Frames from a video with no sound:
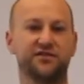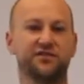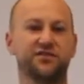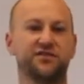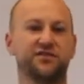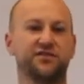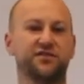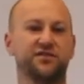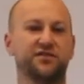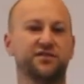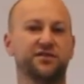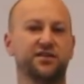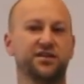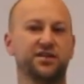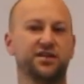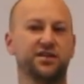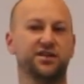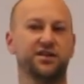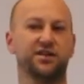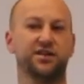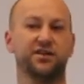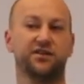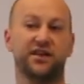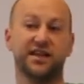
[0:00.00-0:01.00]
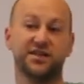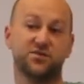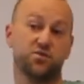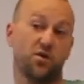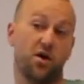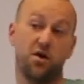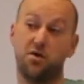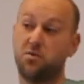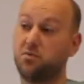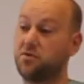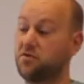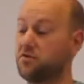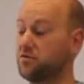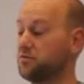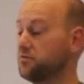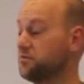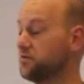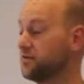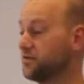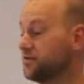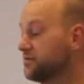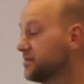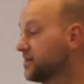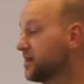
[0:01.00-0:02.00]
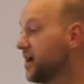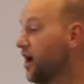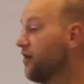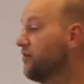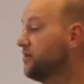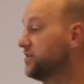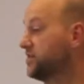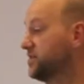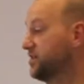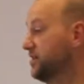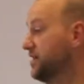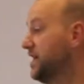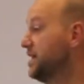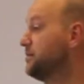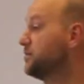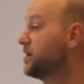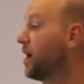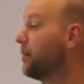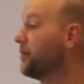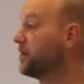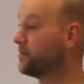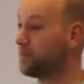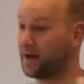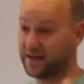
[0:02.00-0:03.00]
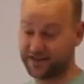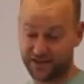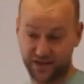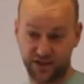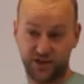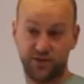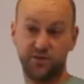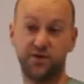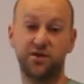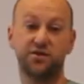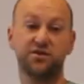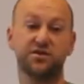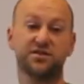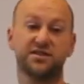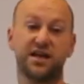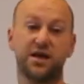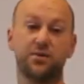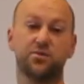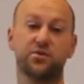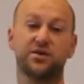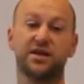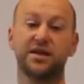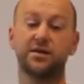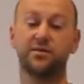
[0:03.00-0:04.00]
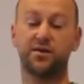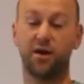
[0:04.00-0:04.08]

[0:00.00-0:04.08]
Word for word: And that's why we're, we're encouraged to keep coming back to the communion table, keep